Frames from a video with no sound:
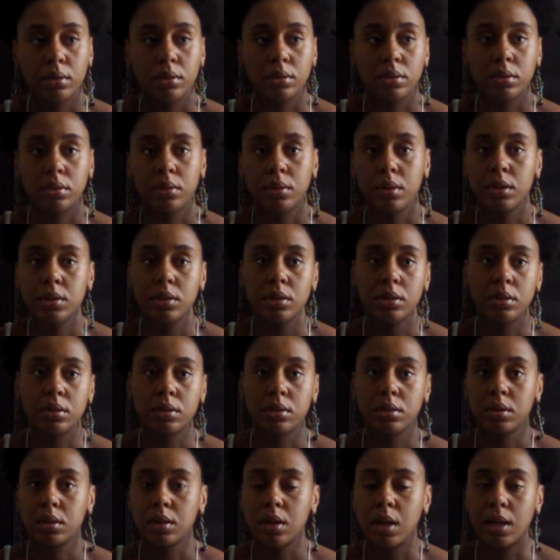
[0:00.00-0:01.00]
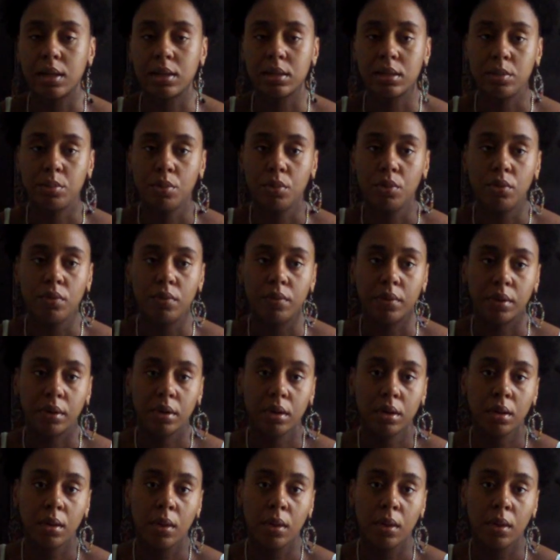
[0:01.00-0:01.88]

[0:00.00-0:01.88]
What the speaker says: So he's just constantly moving.